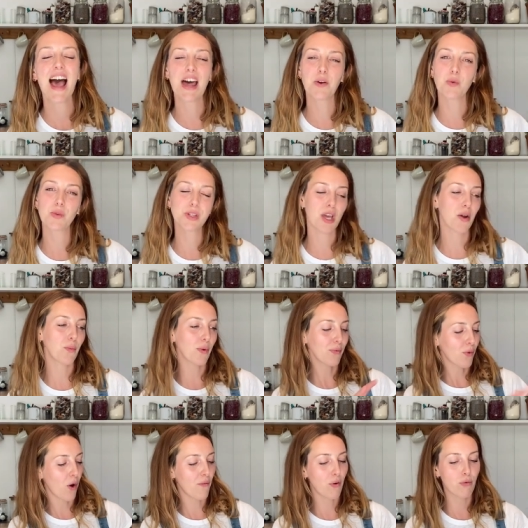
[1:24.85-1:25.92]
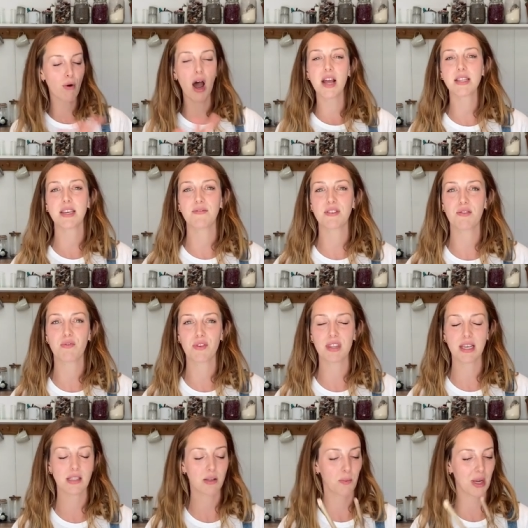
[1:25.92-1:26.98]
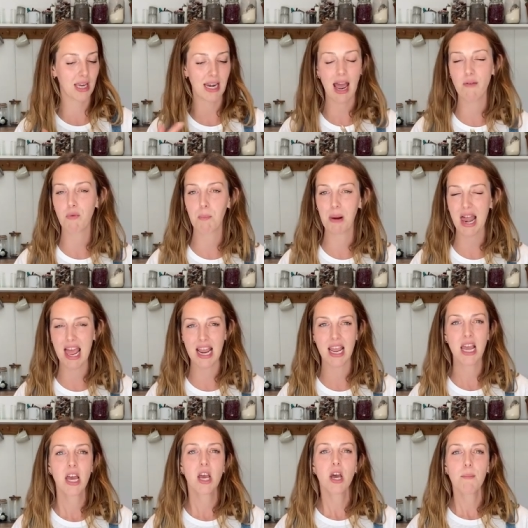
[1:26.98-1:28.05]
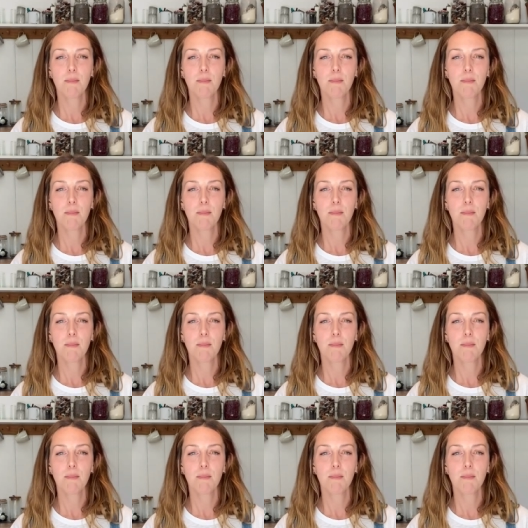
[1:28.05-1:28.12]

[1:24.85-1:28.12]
And also we've got a variety of different things so we can have a play.